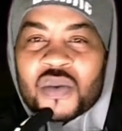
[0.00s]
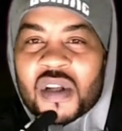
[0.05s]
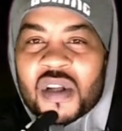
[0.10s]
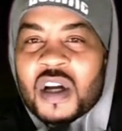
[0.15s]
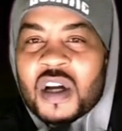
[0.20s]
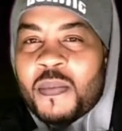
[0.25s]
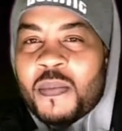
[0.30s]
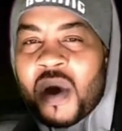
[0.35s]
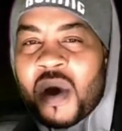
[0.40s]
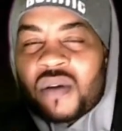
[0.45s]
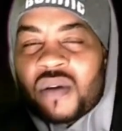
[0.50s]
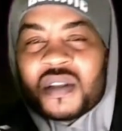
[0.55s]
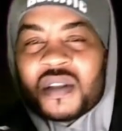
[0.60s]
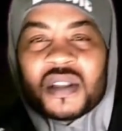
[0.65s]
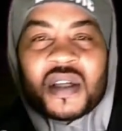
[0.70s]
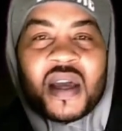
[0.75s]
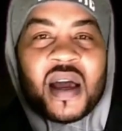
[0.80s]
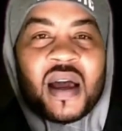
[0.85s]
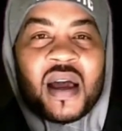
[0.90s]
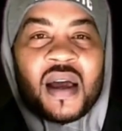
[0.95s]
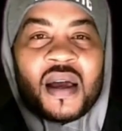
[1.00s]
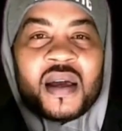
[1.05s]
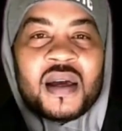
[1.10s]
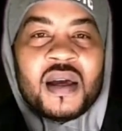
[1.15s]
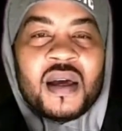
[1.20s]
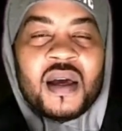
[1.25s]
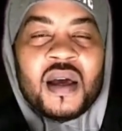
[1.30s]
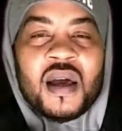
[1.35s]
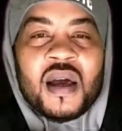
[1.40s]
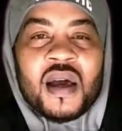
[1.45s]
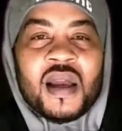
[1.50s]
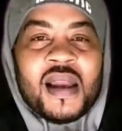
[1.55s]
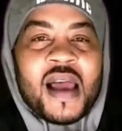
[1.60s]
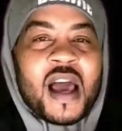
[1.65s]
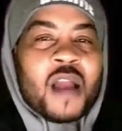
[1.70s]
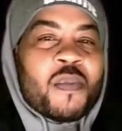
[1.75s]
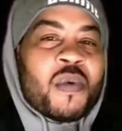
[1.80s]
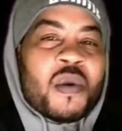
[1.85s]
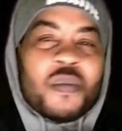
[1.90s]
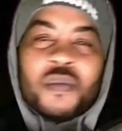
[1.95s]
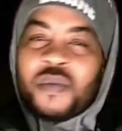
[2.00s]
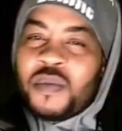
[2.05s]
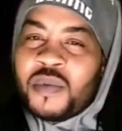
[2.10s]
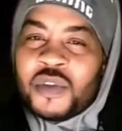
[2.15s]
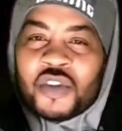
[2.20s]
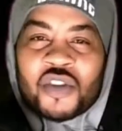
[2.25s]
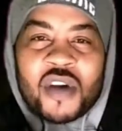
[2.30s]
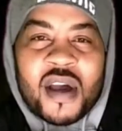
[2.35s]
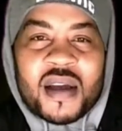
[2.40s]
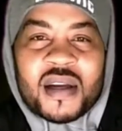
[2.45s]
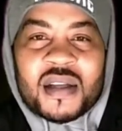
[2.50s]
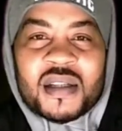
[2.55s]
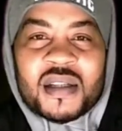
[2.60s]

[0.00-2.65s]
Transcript: thing about this guy? A lot of people have been trying to